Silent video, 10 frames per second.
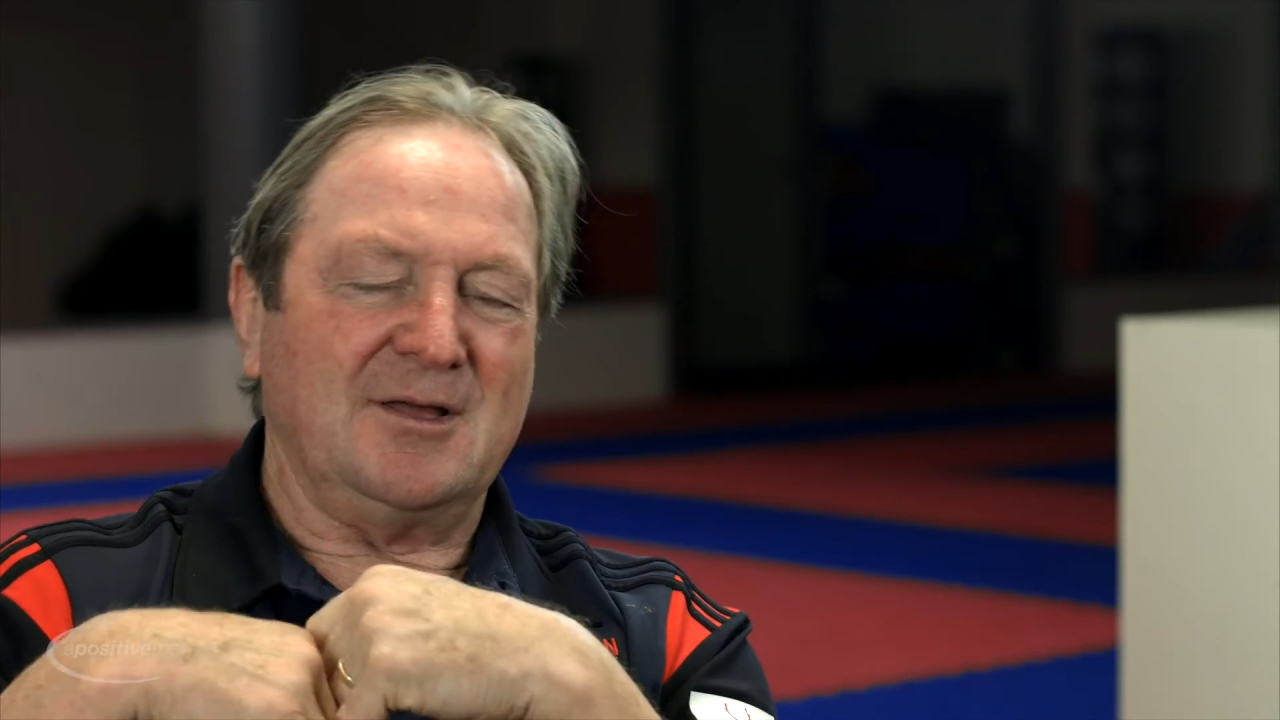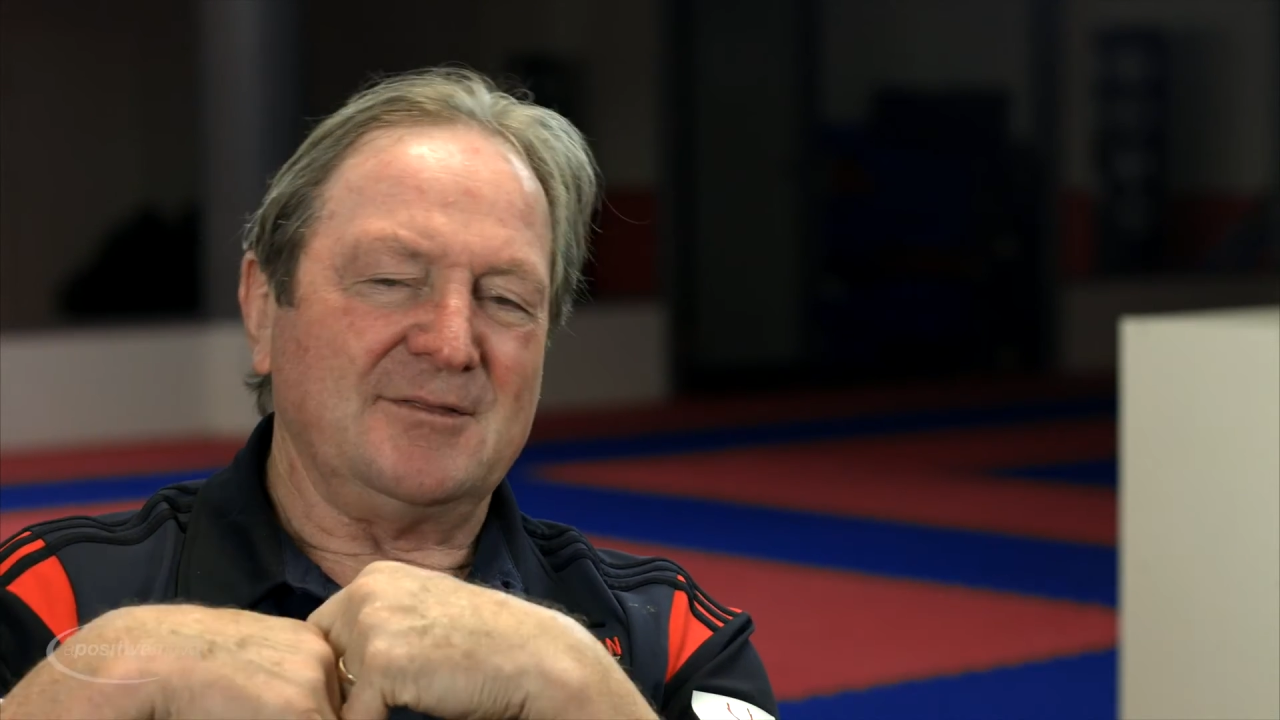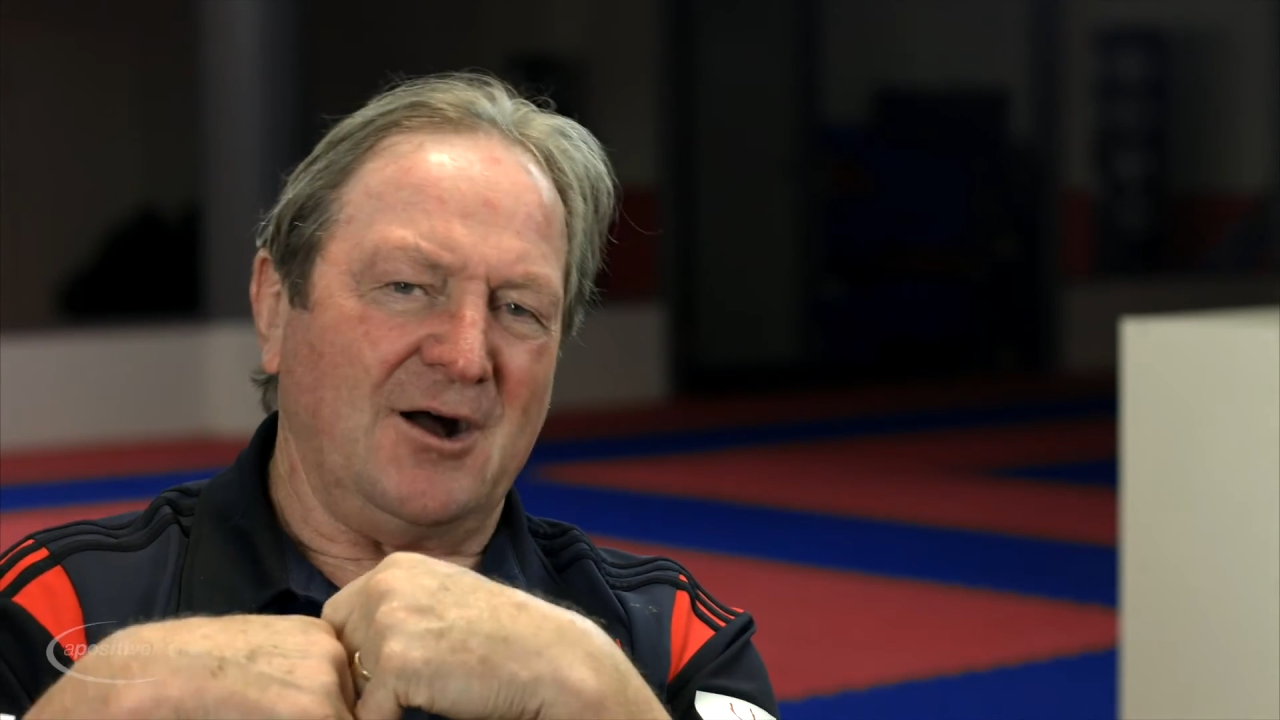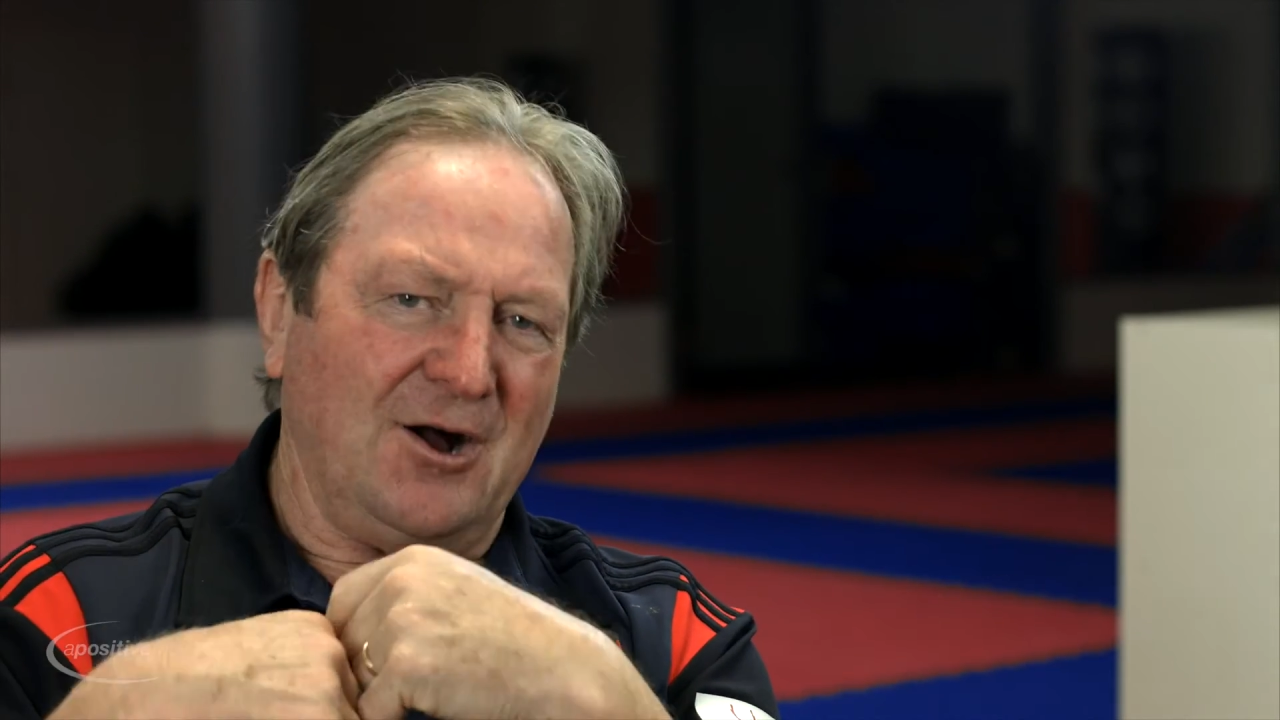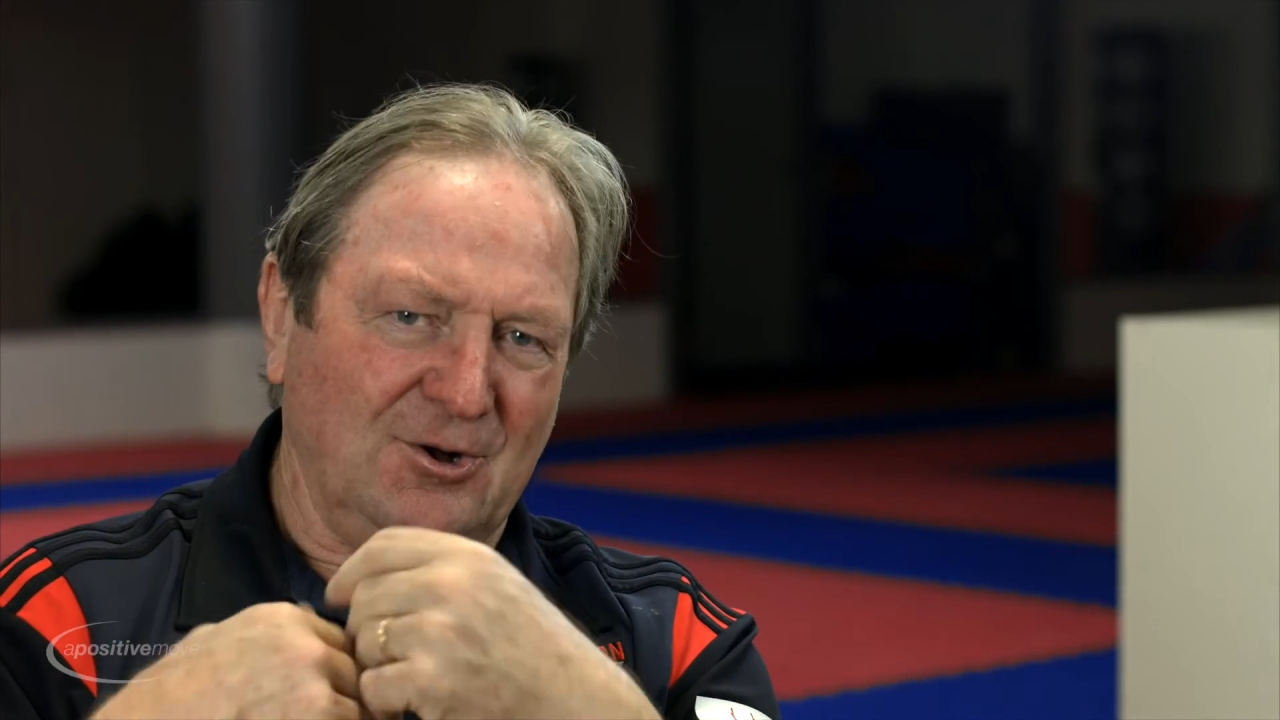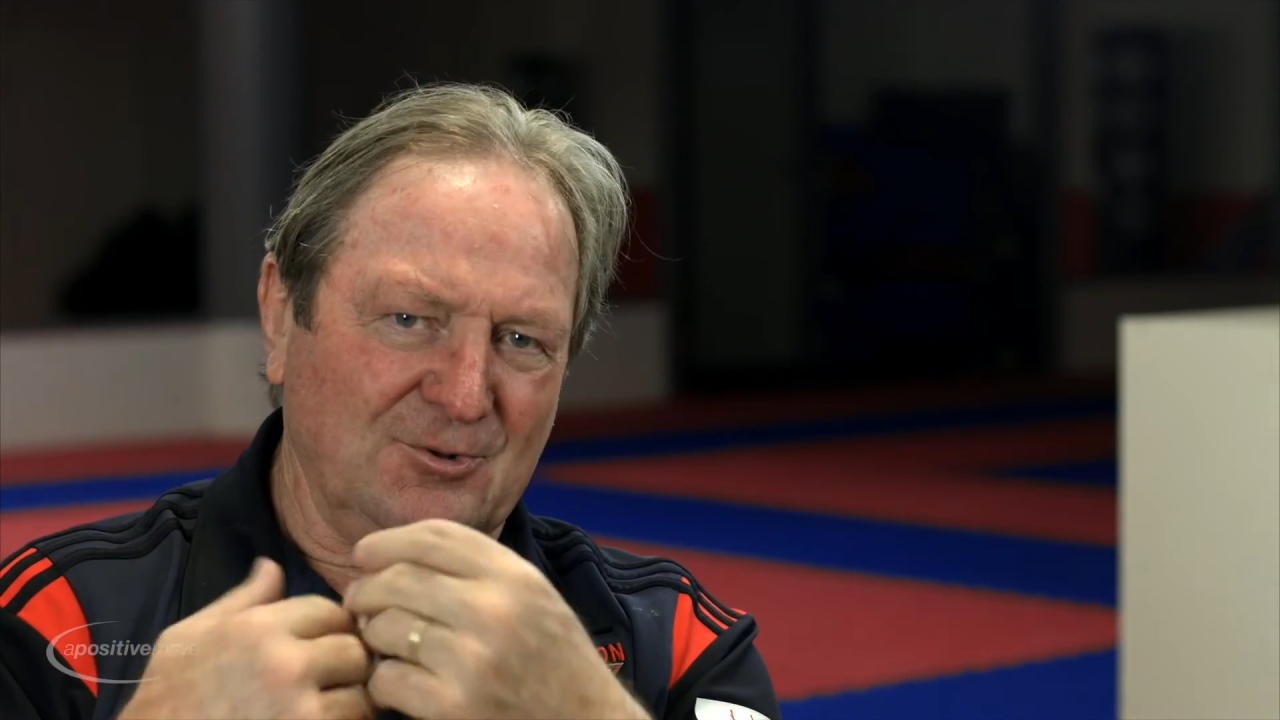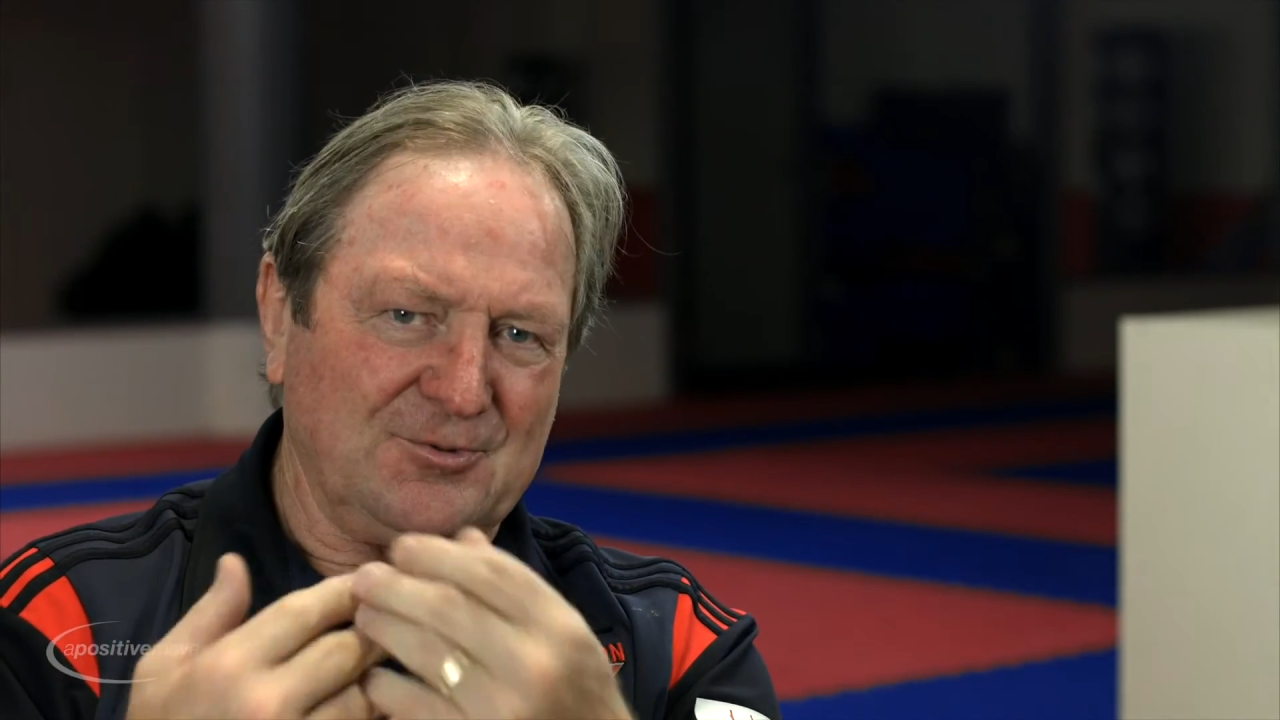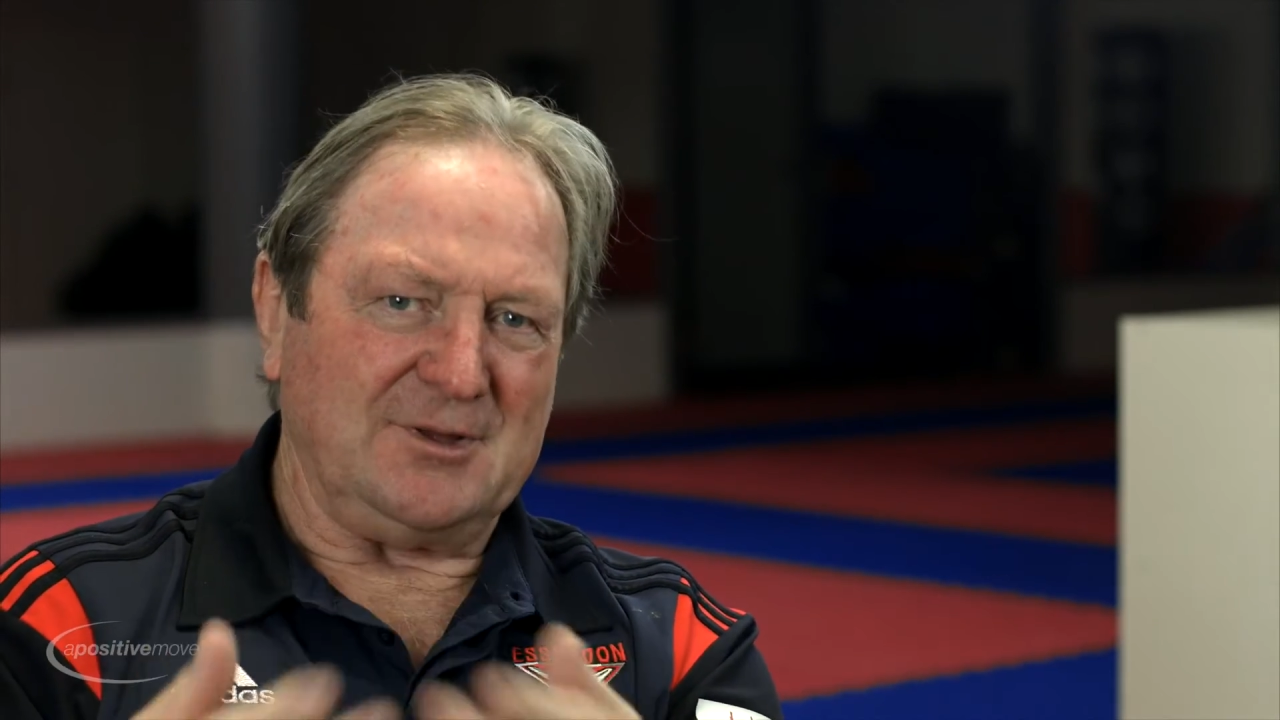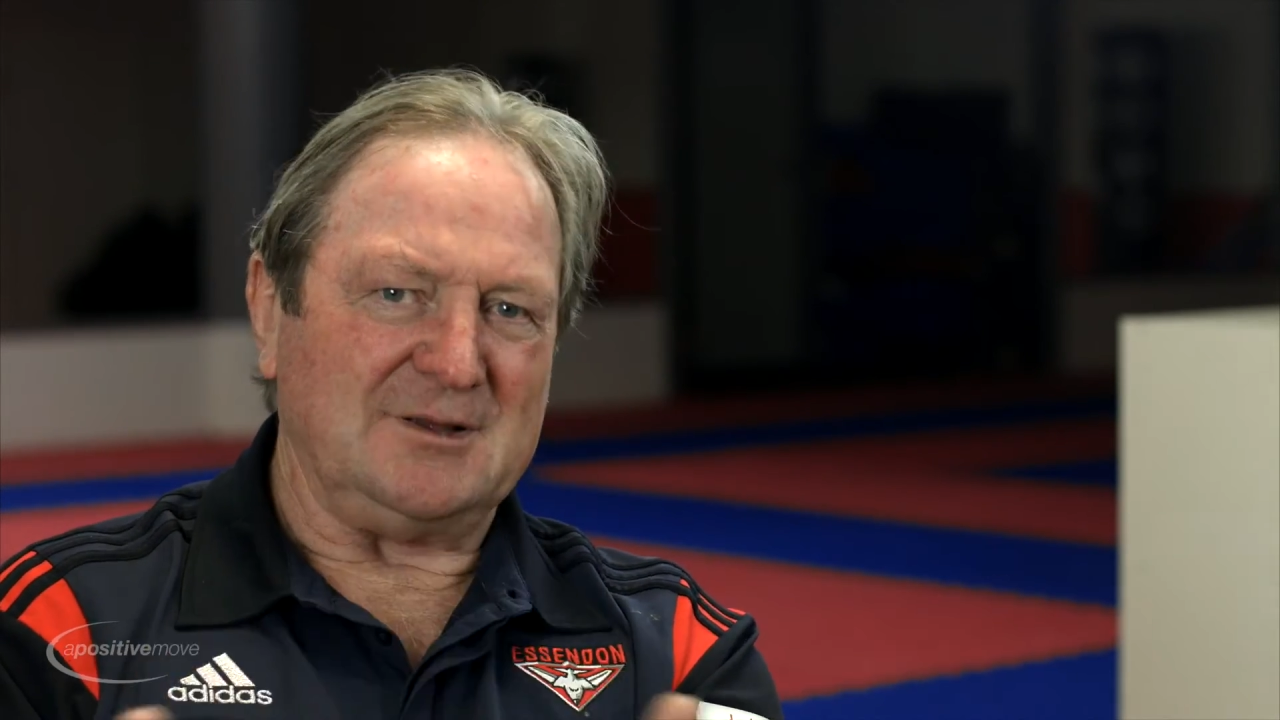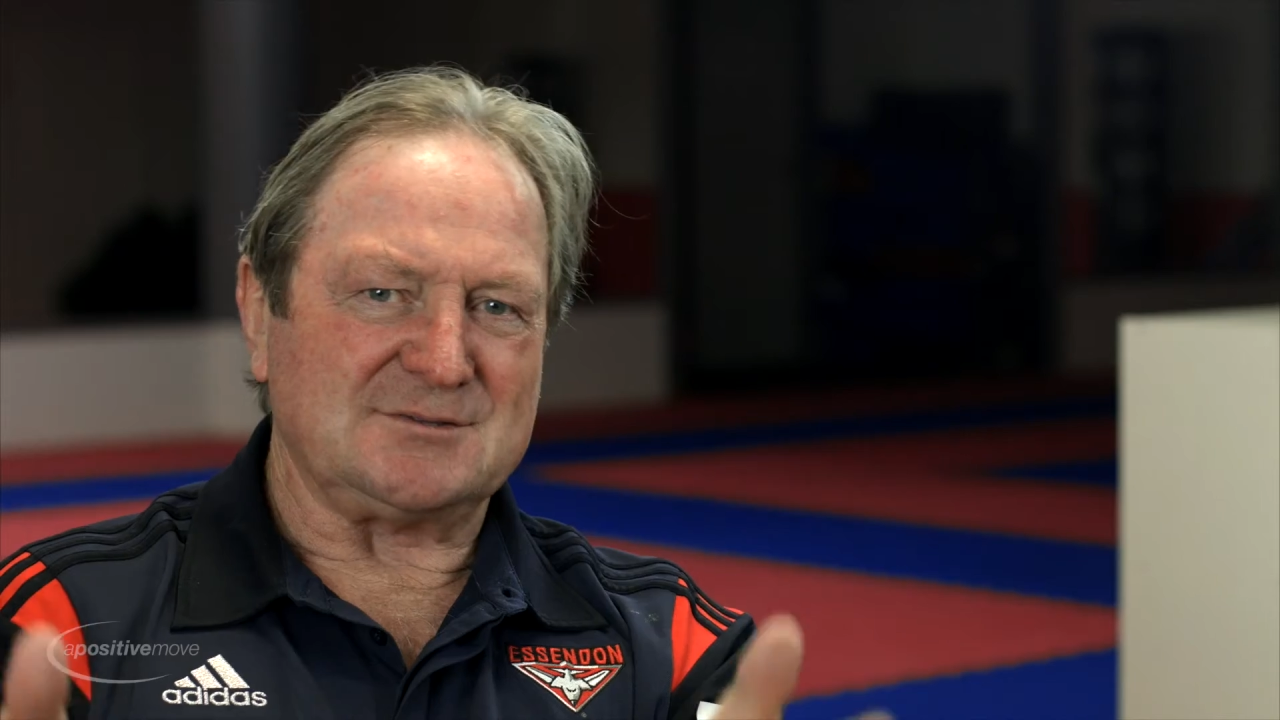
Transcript: the whole thing